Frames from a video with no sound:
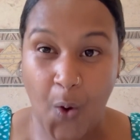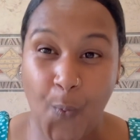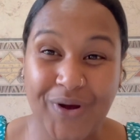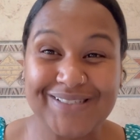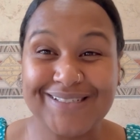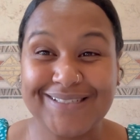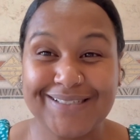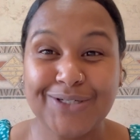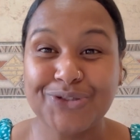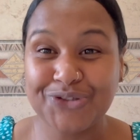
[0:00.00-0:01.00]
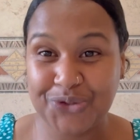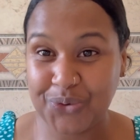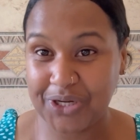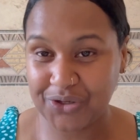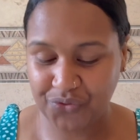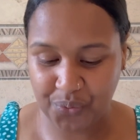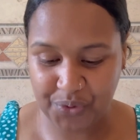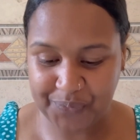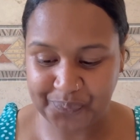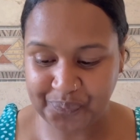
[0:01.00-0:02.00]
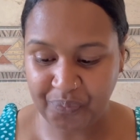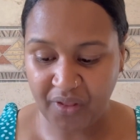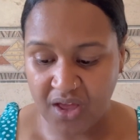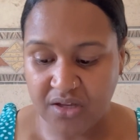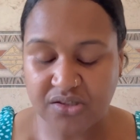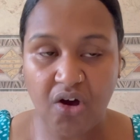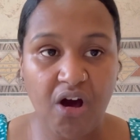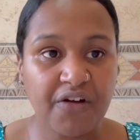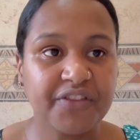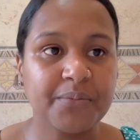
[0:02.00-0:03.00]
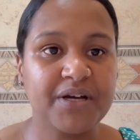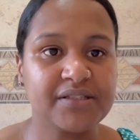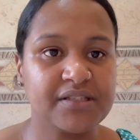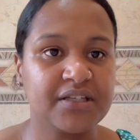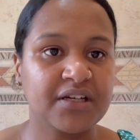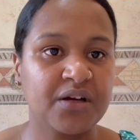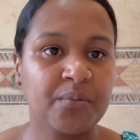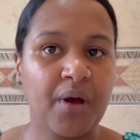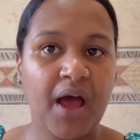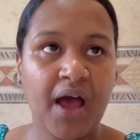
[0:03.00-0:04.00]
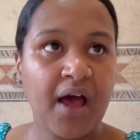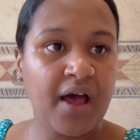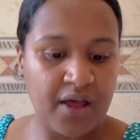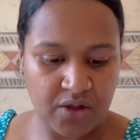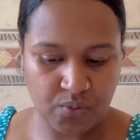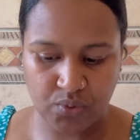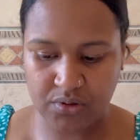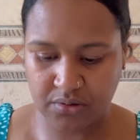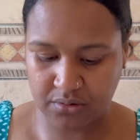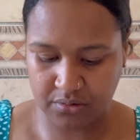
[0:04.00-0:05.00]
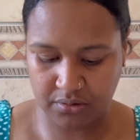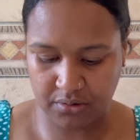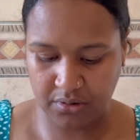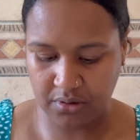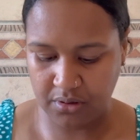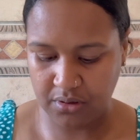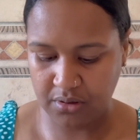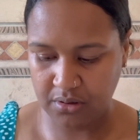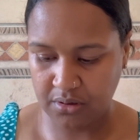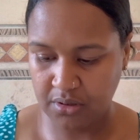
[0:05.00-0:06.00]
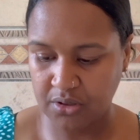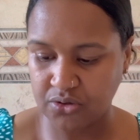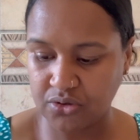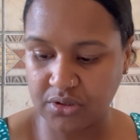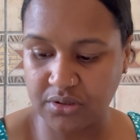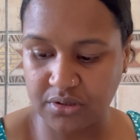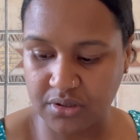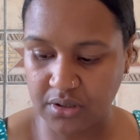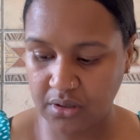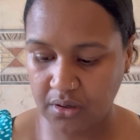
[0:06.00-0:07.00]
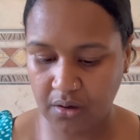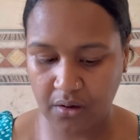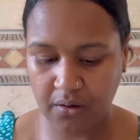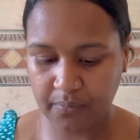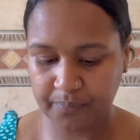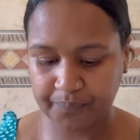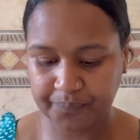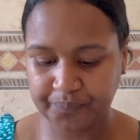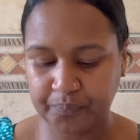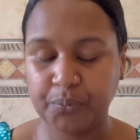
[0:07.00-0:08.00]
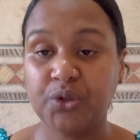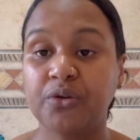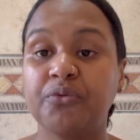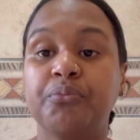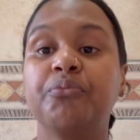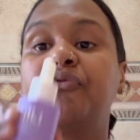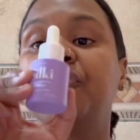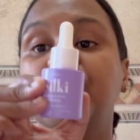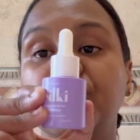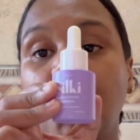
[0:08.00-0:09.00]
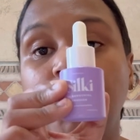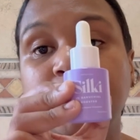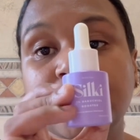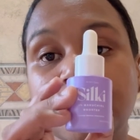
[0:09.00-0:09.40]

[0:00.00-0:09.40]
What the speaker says: wasn't doing it for me. So after my serum, I will just put a few drops